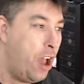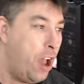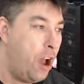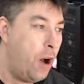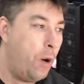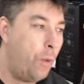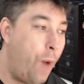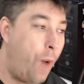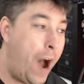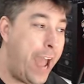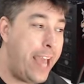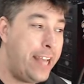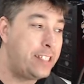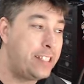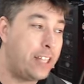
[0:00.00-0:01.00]
why is
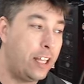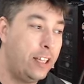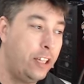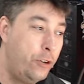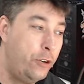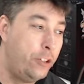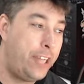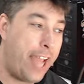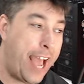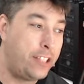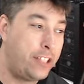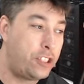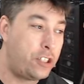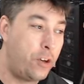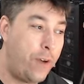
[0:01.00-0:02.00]
Lu Dan
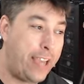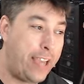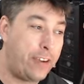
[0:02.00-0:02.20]
so angry?